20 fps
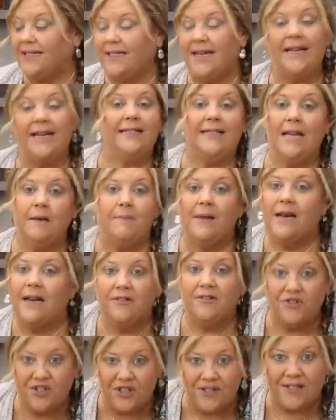take ten
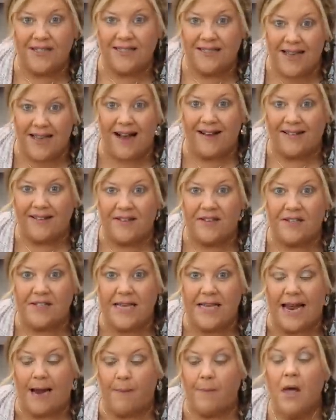minutes, just exactly the
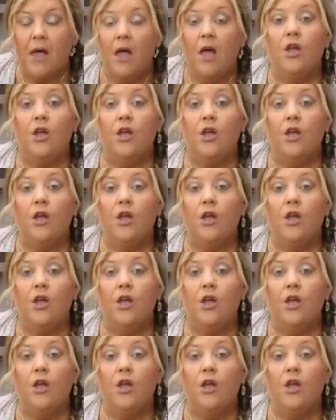same.